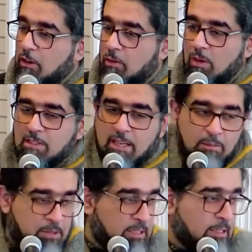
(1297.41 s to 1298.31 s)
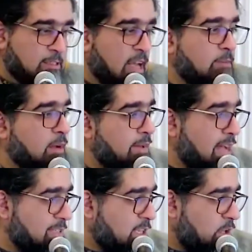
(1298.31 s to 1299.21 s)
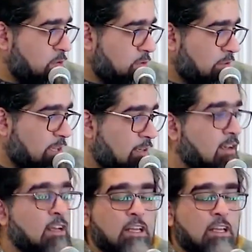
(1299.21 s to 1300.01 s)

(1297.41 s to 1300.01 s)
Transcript: on WhatsApp than the time I'm asking you to read.